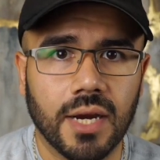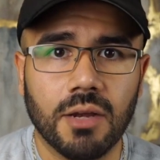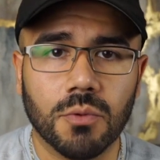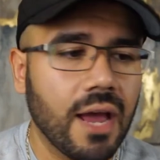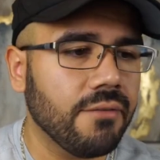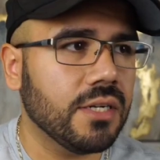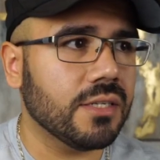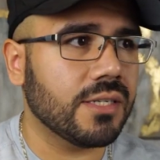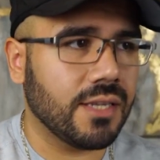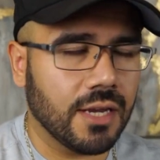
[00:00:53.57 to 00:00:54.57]
right? We're having
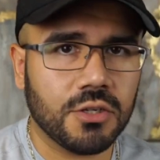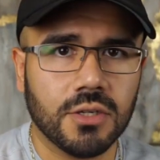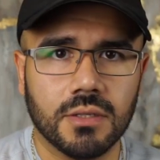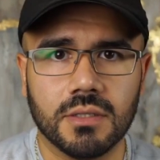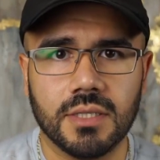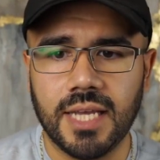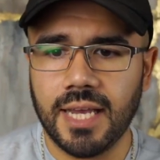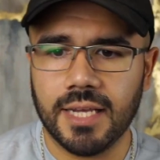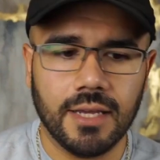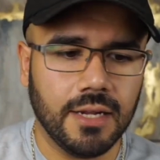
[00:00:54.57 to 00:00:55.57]
discussions
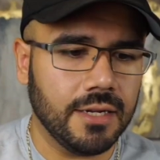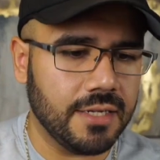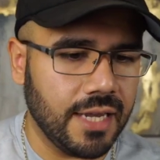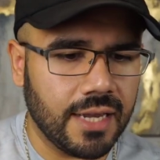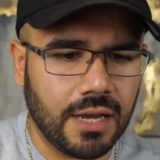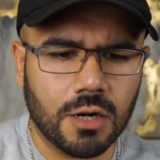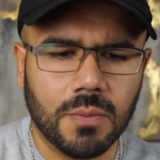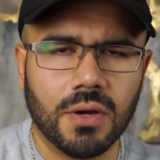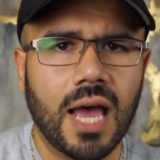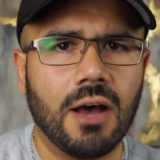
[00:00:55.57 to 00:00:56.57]
day in and day out
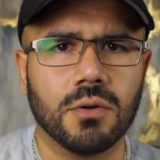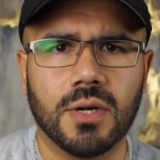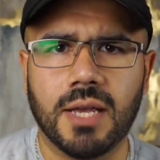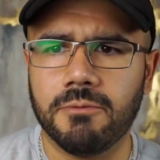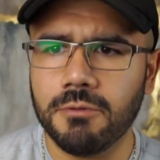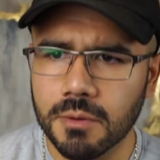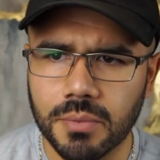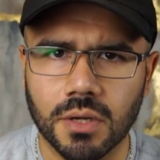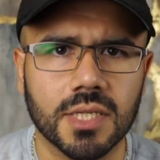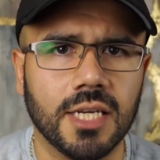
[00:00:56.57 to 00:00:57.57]
about how to name
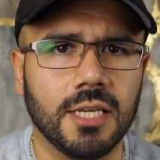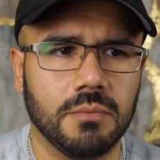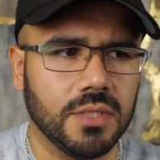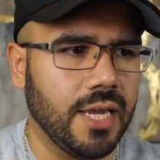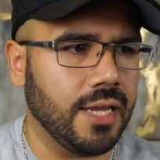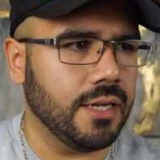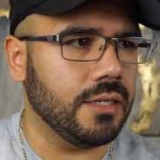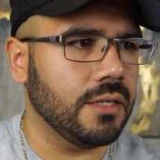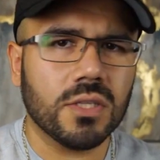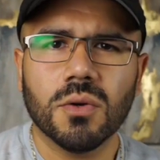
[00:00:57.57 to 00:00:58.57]
football teams
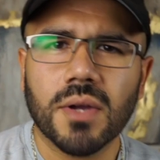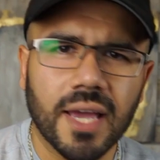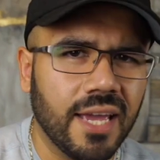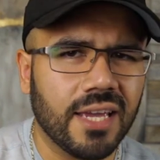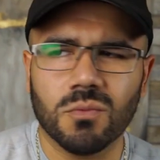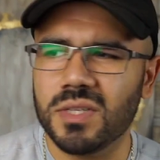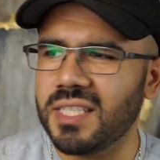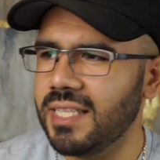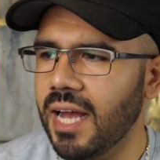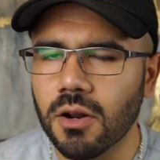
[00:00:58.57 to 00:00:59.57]
and what's okay and
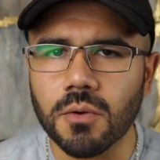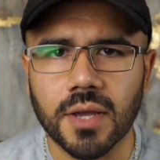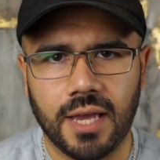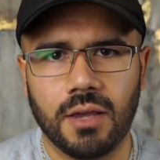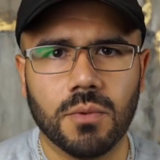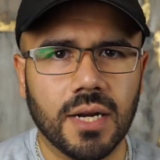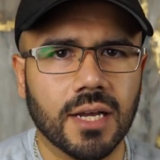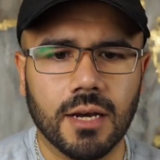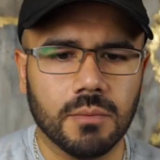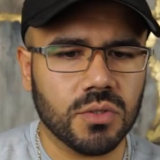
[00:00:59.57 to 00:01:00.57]
what's not okay when
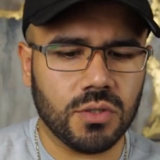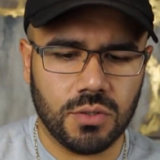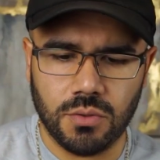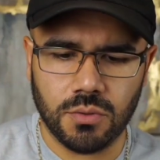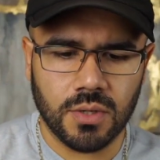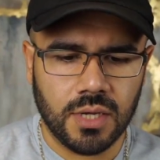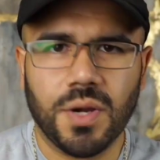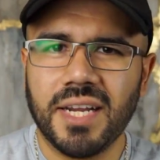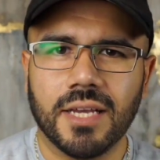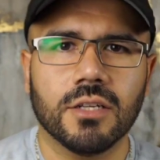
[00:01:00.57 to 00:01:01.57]
it comes to
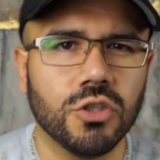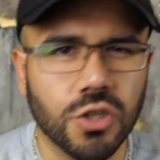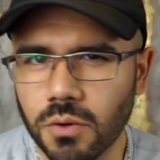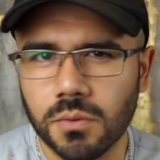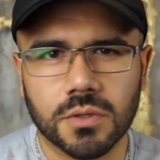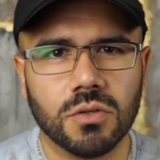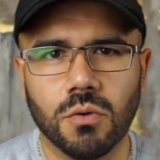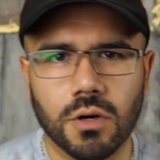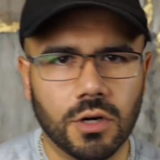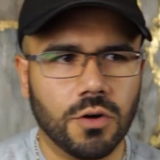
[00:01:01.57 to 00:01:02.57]
creating jokes
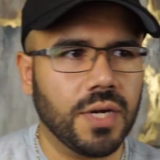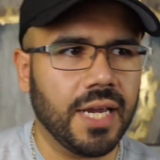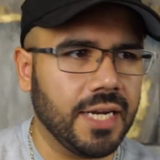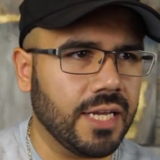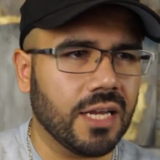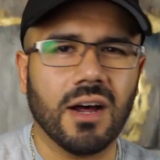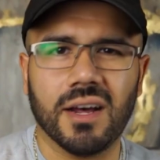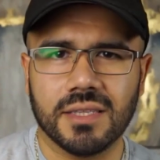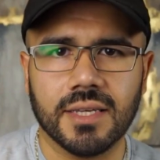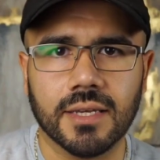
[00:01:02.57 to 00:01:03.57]
or creating
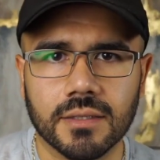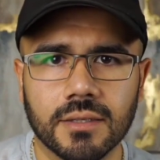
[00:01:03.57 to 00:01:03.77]
content.